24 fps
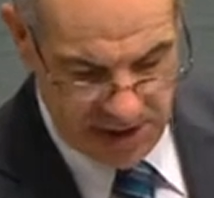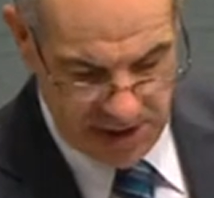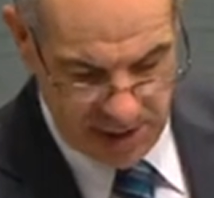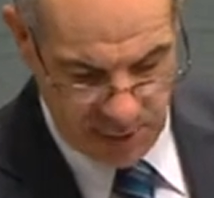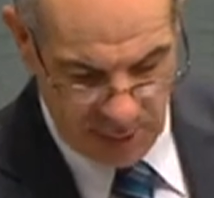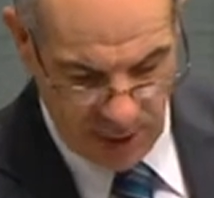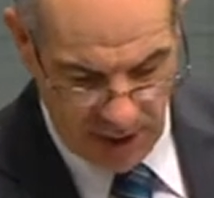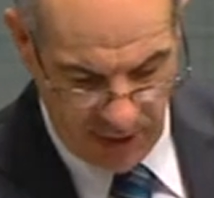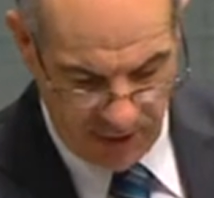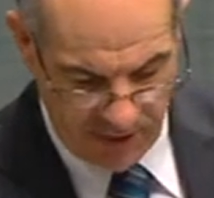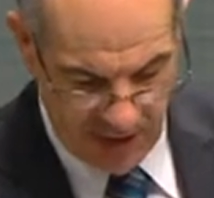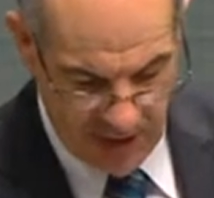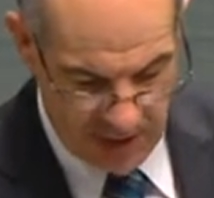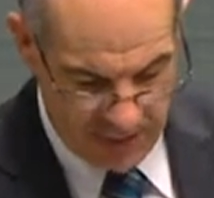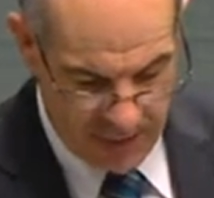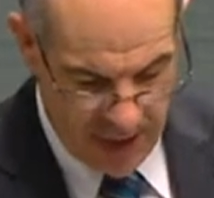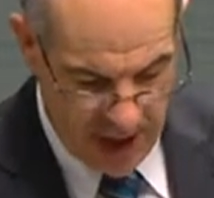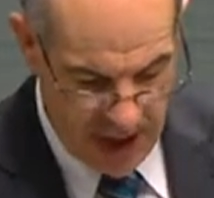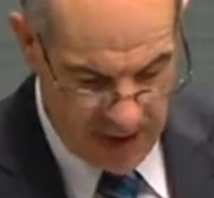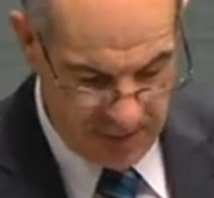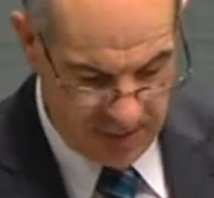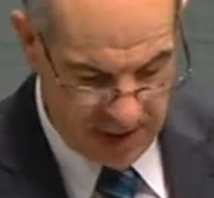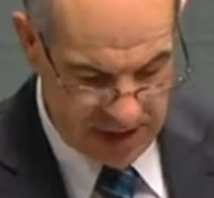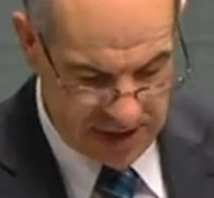and welfare
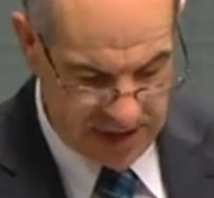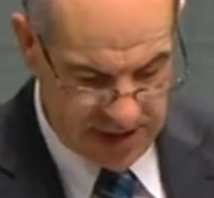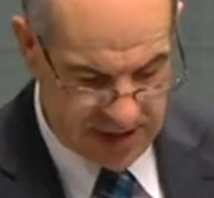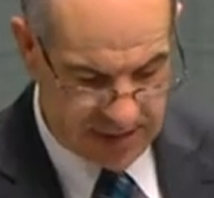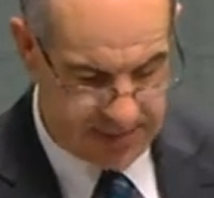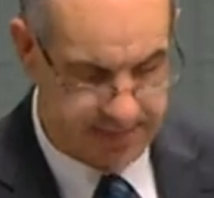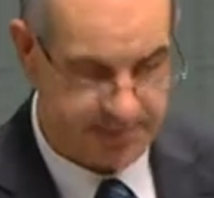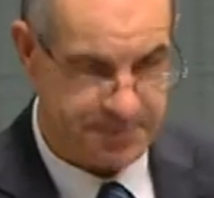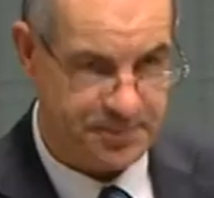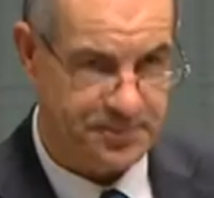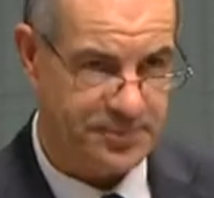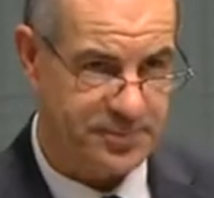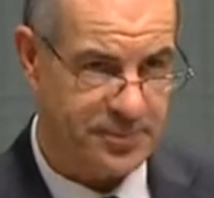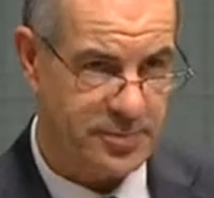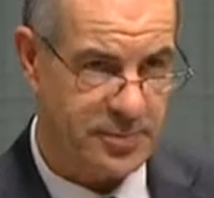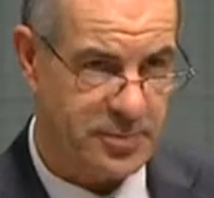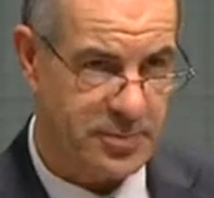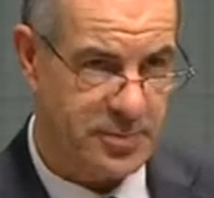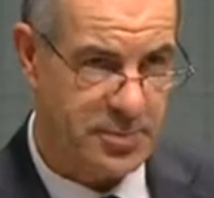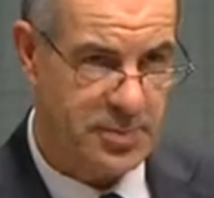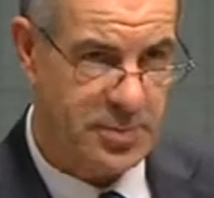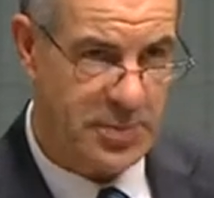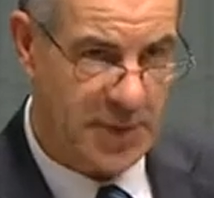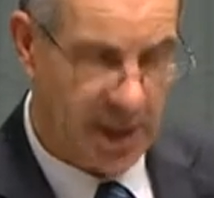payments.
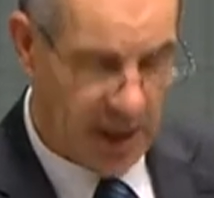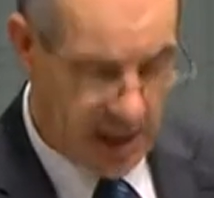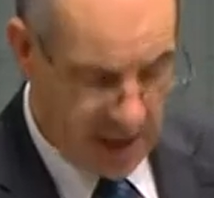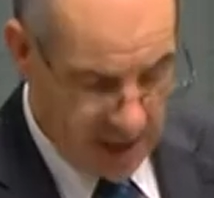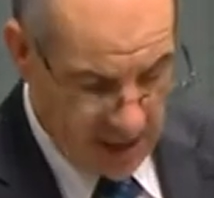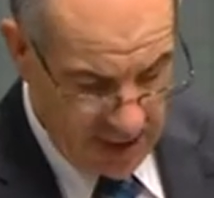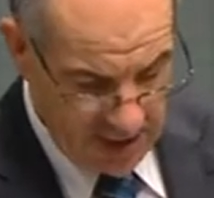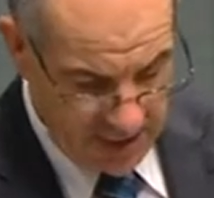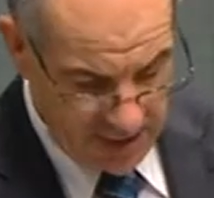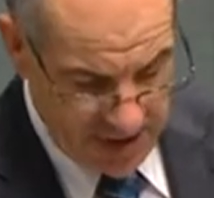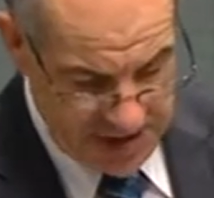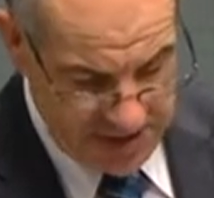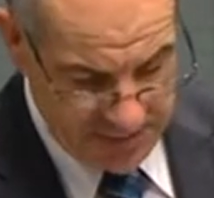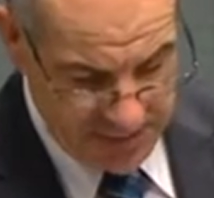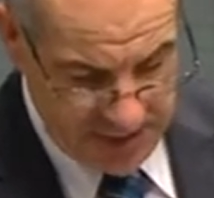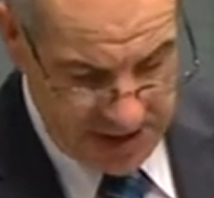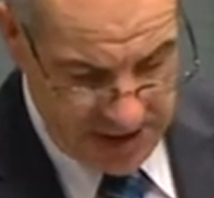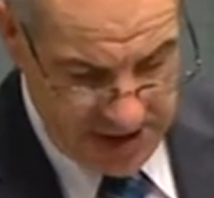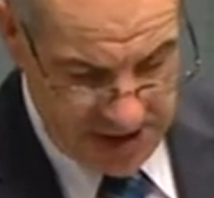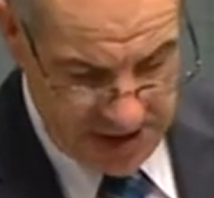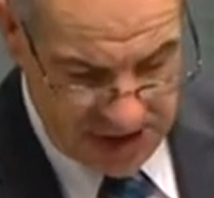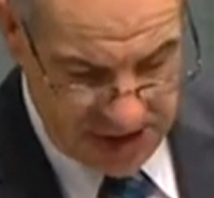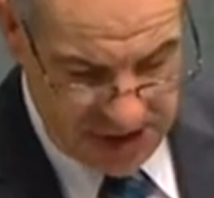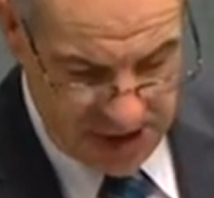This
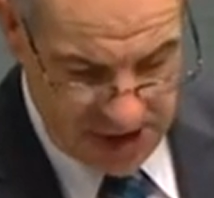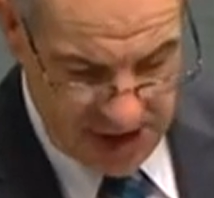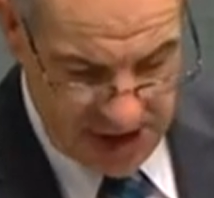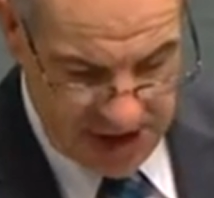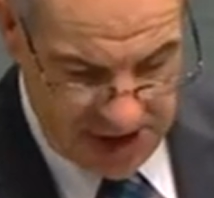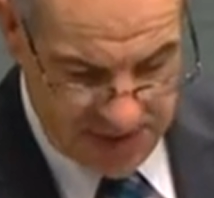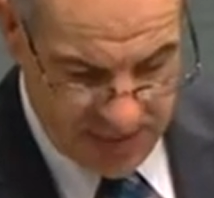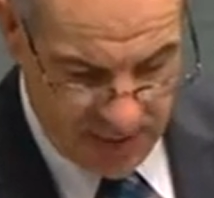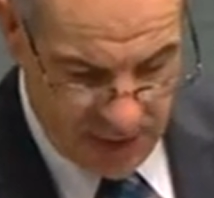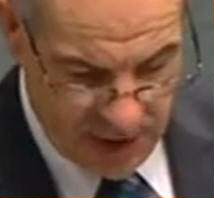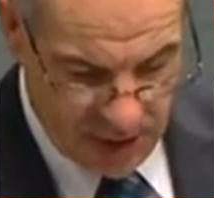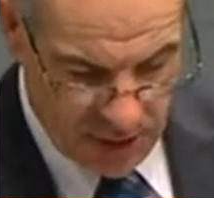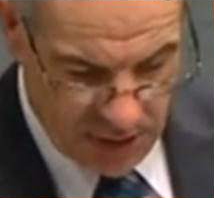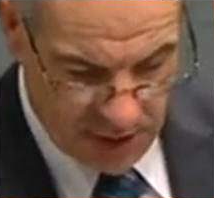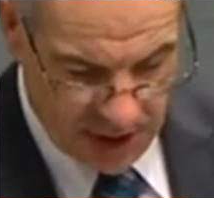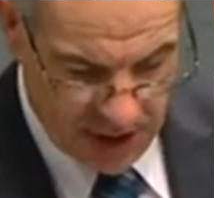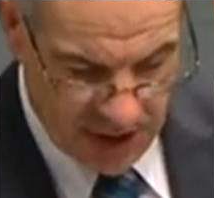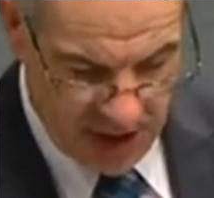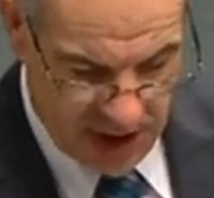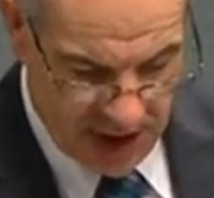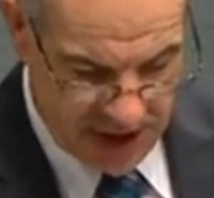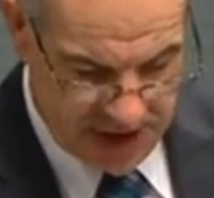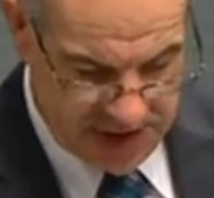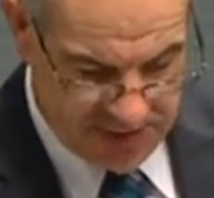petition has been
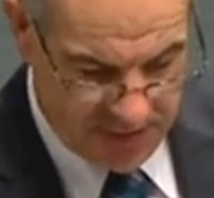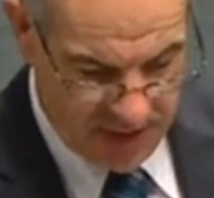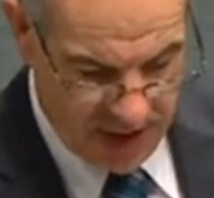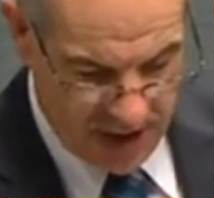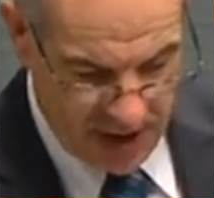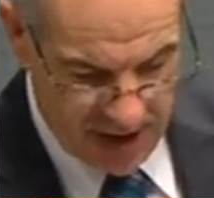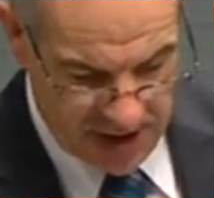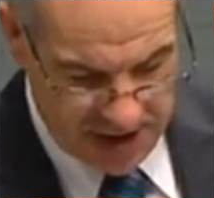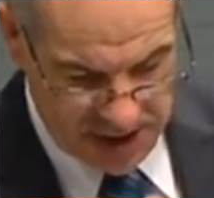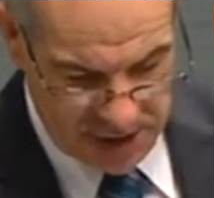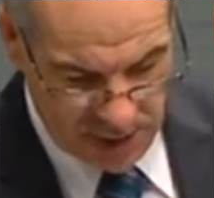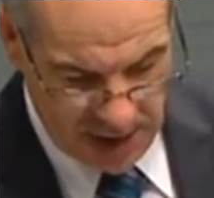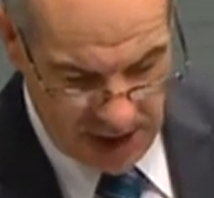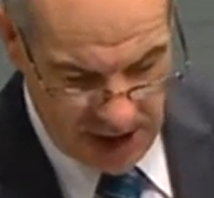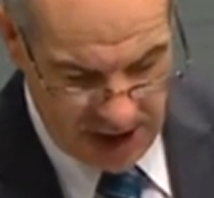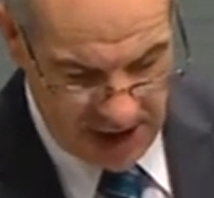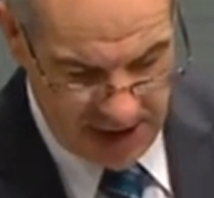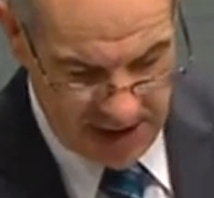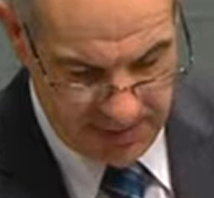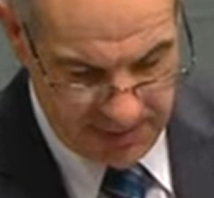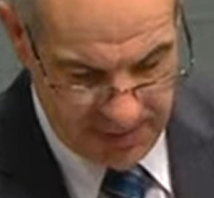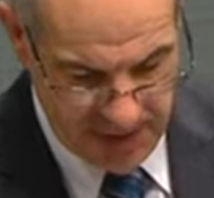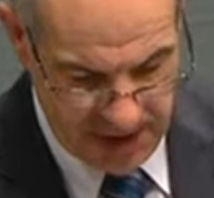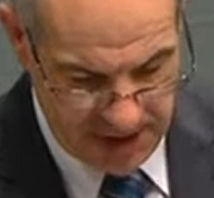organised by
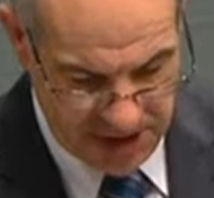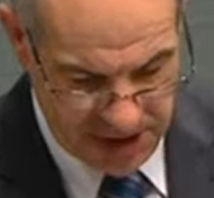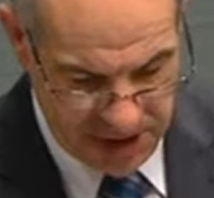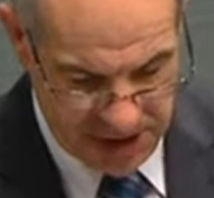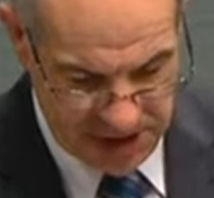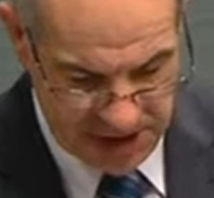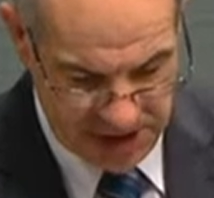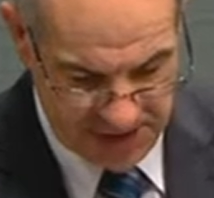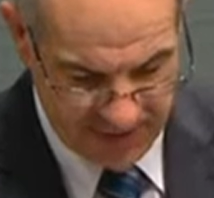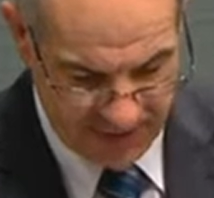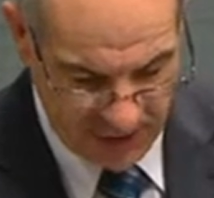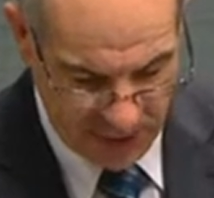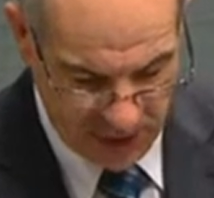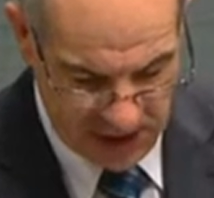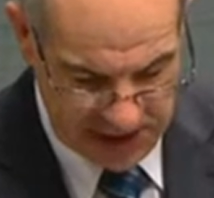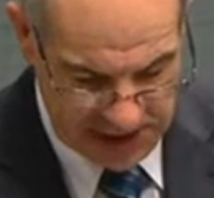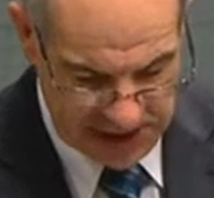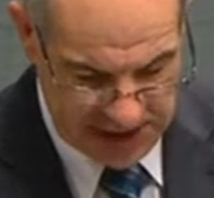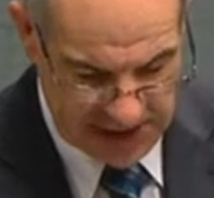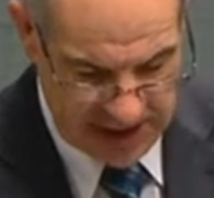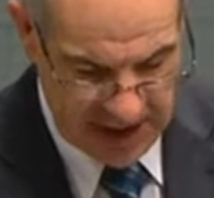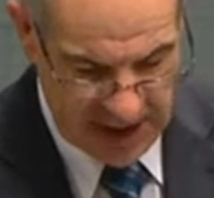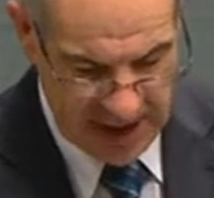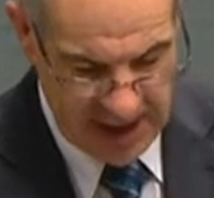Australian Pensioners'
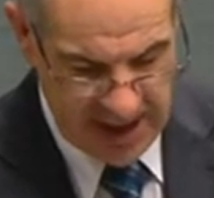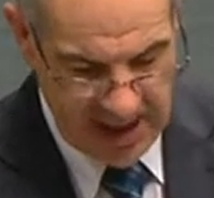Voice,